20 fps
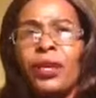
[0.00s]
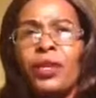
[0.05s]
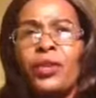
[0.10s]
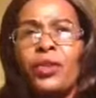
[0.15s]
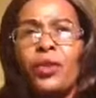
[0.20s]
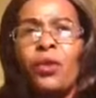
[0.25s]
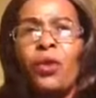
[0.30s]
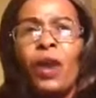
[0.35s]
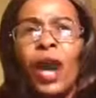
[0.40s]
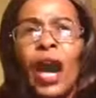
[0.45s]

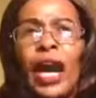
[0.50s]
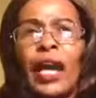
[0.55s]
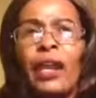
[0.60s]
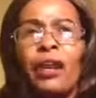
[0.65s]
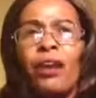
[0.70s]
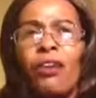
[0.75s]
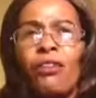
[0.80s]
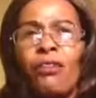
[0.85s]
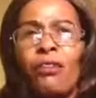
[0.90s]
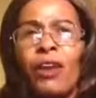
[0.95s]
You
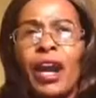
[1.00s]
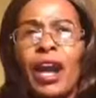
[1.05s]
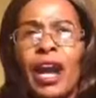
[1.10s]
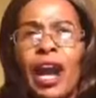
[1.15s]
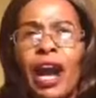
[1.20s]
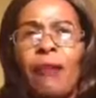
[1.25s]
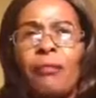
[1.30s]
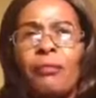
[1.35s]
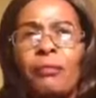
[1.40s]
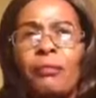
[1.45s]
are
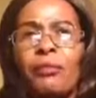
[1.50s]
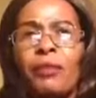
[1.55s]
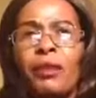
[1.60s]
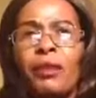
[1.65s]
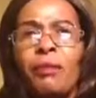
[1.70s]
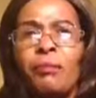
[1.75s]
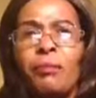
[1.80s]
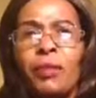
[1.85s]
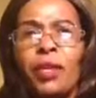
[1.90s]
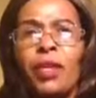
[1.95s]
overcome
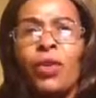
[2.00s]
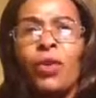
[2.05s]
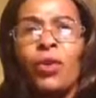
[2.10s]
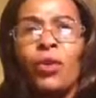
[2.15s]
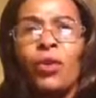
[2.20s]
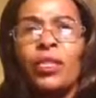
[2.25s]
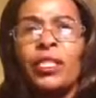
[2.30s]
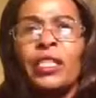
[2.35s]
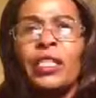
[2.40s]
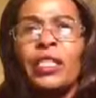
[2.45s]

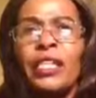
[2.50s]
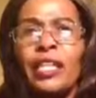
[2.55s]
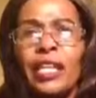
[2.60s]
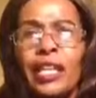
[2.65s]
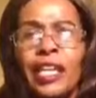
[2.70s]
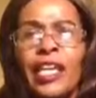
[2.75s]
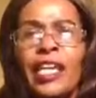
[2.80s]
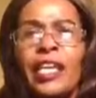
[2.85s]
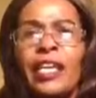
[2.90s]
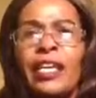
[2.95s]
because
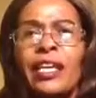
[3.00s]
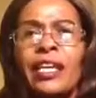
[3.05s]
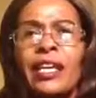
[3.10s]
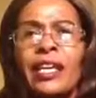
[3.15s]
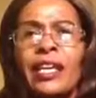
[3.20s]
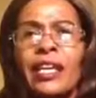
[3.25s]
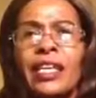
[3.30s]
he